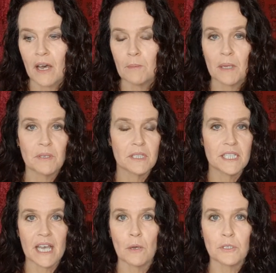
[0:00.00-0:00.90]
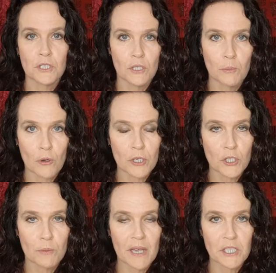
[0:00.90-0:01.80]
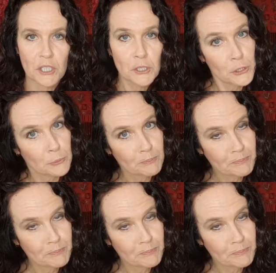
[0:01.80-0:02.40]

maybe the Taoist approach to magic too.